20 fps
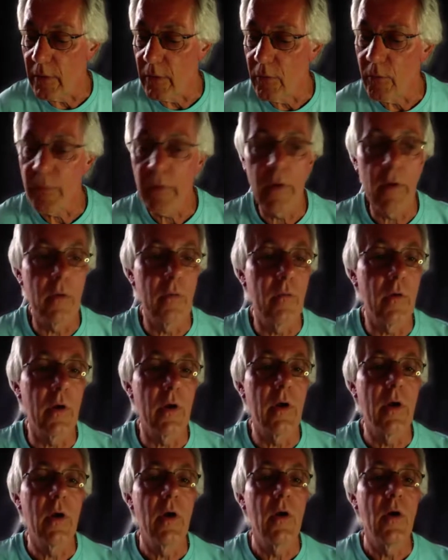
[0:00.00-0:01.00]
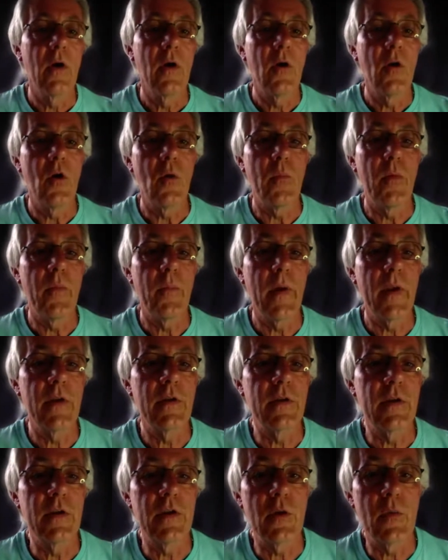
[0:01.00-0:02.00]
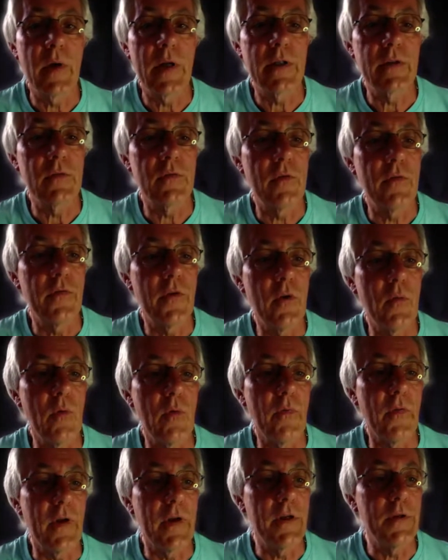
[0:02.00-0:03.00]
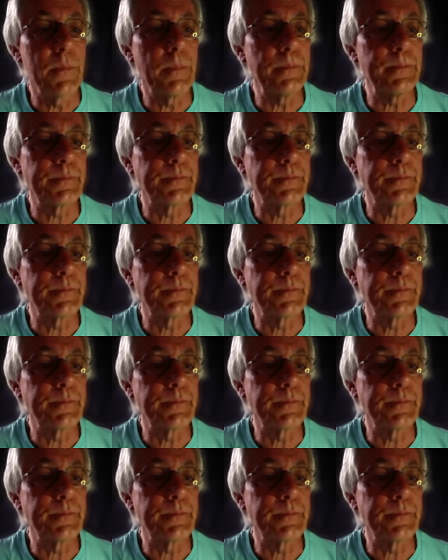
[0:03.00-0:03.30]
Hope you're managing to answer a few of these.